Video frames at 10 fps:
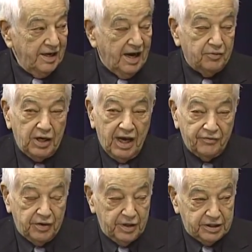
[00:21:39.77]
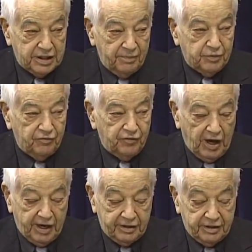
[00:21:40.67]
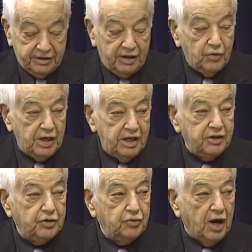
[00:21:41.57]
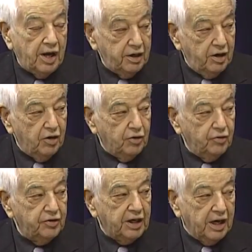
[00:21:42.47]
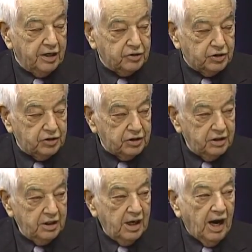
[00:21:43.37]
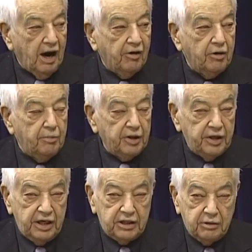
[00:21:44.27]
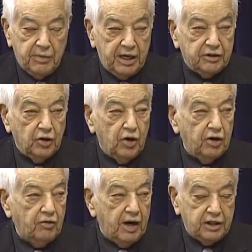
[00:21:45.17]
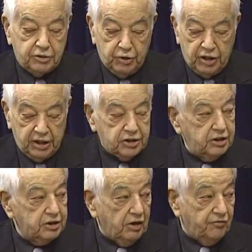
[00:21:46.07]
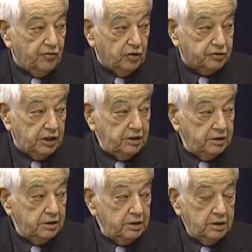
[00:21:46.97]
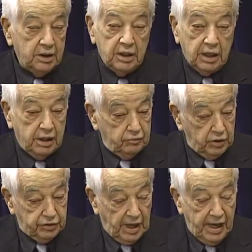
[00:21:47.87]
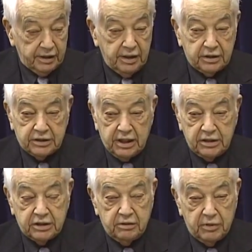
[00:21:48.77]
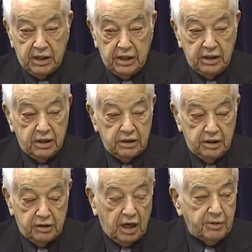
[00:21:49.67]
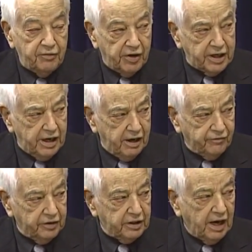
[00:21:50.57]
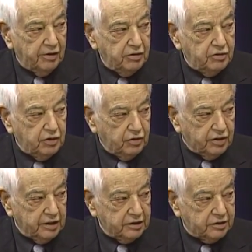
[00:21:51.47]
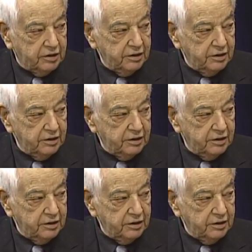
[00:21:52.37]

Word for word: and we have to accept the fact that we do not know the answers. Our ability to make long-range predictions are faulty and with that, it says to me, you've got to be very careful in how you do things.